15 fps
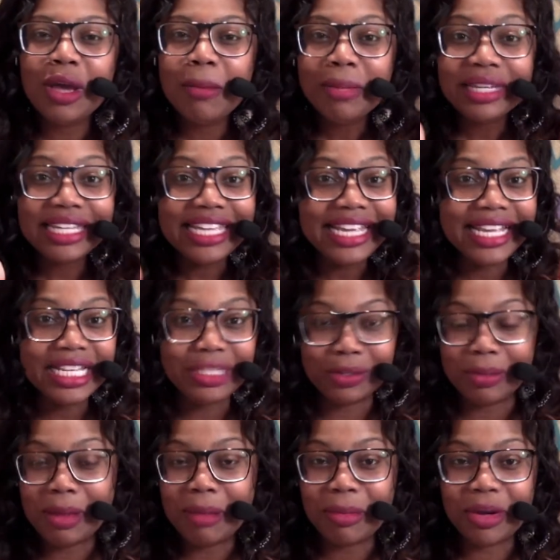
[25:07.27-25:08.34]
Please
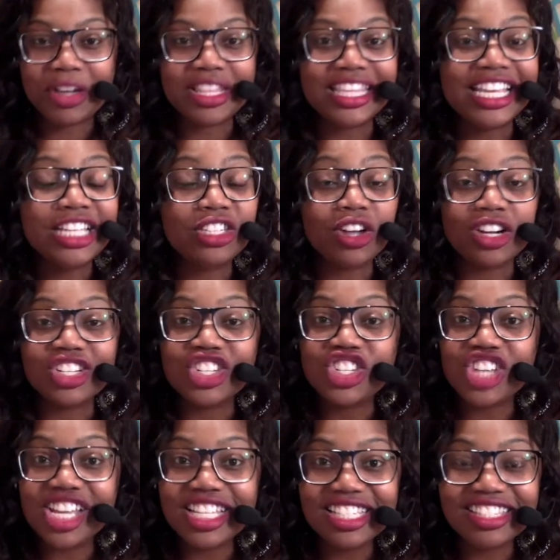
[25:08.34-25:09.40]
remember, these are
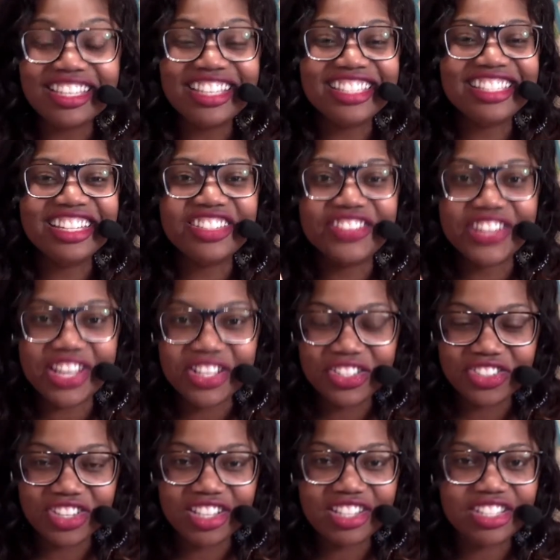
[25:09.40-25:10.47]
just
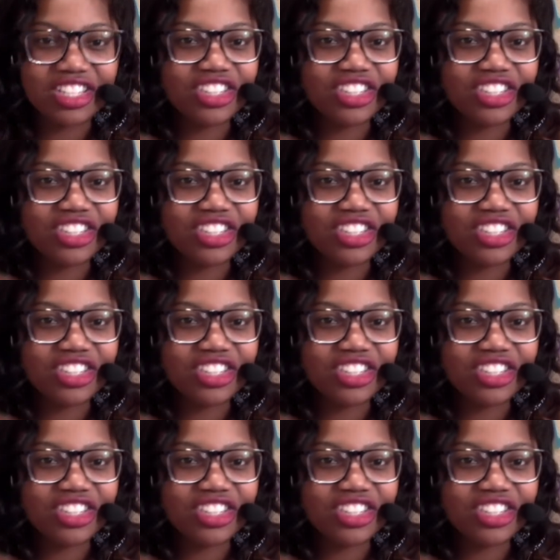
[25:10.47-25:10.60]
suggestions,